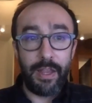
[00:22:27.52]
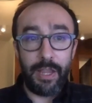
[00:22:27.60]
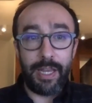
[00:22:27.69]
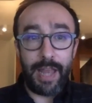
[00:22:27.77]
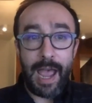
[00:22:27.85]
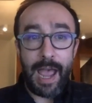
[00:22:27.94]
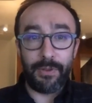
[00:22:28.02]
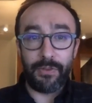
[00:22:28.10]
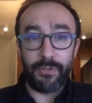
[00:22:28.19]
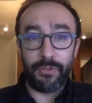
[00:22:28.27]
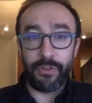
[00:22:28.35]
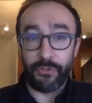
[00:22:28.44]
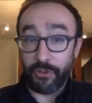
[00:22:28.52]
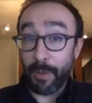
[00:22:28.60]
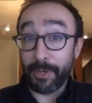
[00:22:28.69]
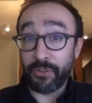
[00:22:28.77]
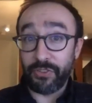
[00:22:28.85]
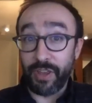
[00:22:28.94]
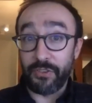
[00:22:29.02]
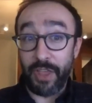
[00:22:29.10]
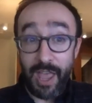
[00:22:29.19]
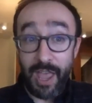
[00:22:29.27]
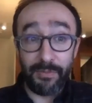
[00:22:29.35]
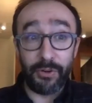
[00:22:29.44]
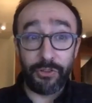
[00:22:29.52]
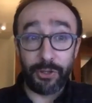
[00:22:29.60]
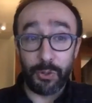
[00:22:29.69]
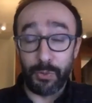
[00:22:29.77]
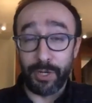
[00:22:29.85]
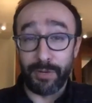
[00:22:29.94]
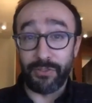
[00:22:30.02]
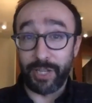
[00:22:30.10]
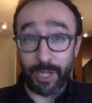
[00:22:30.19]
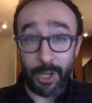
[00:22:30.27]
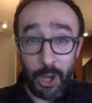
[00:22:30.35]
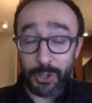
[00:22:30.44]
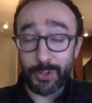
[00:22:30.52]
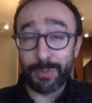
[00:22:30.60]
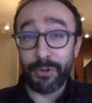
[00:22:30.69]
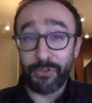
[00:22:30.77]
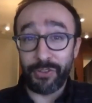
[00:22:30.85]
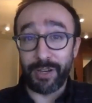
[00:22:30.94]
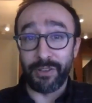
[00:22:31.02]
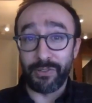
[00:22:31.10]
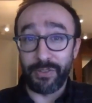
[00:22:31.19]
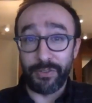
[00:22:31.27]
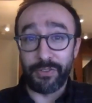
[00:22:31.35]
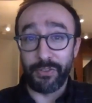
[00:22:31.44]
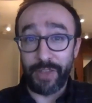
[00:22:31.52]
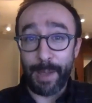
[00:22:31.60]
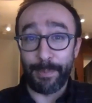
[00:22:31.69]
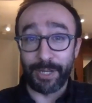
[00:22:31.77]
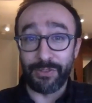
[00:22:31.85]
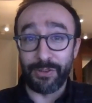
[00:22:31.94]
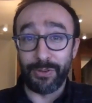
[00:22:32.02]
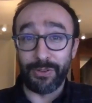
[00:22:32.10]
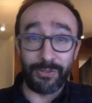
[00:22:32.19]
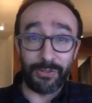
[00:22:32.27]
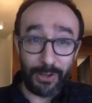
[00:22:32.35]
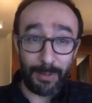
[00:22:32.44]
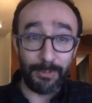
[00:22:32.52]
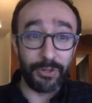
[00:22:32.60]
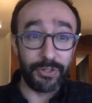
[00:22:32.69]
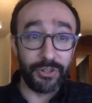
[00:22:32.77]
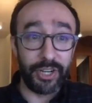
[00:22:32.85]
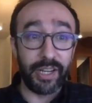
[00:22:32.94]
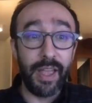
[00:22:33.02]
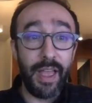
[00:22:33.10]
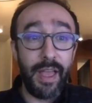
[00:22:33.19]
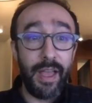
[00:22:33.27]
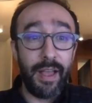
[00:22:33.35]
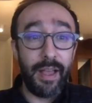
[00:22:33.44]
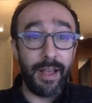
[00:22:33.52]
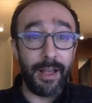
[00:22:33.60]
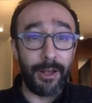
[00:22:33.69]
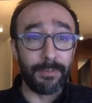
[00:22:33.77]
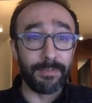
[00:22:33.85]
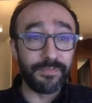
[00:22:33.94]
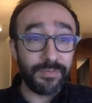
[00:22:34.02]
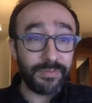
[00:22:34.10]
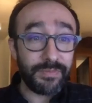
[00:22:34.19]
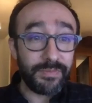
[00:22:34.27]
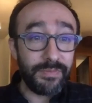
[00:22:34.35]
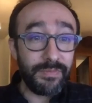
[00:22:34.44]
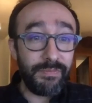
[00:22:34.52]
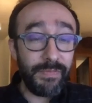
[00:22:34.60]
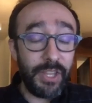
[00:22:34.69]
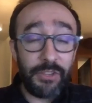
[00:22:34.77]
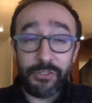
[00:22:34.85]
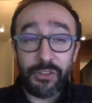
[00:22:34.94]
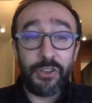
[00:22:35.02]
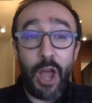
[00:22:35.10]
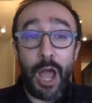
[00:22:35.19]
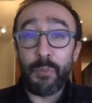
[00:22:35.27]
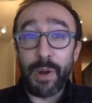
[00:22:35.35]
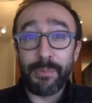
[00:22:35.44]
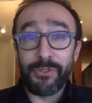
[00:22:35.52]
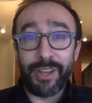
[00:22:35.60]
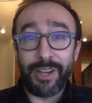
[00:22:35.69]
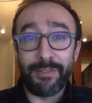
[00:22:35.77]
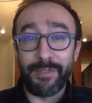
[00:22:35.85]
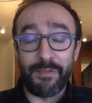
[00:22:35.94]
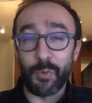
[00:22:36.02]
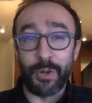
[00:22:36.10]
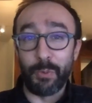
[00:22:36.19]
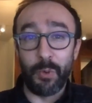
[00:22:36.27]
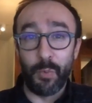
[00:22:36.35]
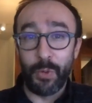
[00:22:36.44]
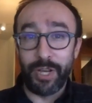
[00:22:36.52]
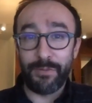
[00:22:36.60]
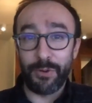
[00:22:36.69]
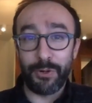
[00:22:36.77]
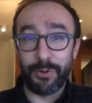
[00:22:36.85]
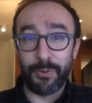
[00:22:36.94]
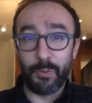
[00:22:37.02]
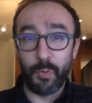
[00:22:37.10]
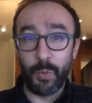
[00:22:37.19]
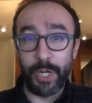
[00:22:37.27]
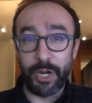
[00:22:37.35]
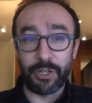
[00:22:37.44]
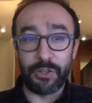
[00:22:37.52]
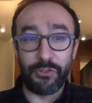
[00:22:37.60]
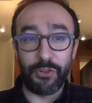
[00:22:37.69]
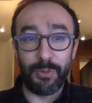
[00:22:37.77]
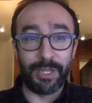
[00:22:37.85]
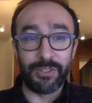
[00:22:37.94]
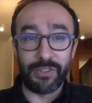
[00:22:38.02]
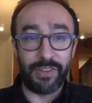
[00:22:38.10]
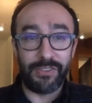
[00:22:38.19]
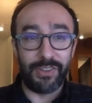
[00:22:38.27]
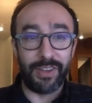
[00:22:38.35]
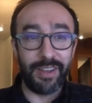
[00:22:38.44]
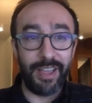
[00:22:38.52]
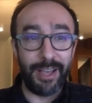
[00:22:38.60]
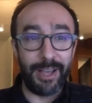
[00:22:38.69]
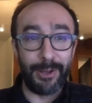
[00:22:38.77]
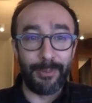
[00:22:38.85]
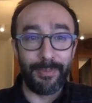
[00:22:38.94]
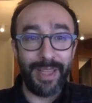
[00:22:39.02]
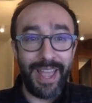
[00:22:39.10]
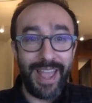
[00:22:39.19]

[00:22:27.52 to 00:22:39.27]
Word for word: It happens to some extent to every single one of us. Like 100% of us, this is happening to to some degree. Um, it's just not representative of everyone. whatever we are consuming just isn't. Um,